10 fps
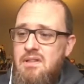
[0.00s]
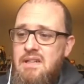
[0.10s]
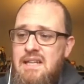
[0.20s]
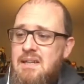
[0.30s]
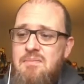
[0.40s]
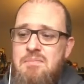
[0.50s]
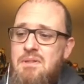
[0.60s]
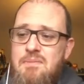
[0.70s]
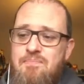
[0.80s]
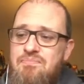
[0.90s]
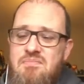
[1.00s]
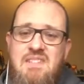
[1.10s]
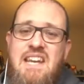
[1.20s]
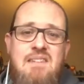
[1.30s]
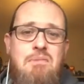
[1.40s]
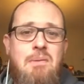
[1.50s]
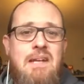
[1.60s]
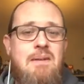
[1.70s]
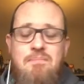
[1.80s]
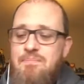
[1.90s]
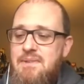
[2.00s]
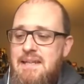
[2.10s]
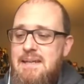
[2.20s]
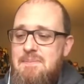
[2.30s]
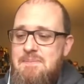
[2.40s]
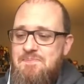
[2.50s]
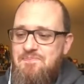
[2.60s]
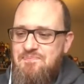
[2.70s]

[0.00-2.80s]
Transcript: But yeah, probably am.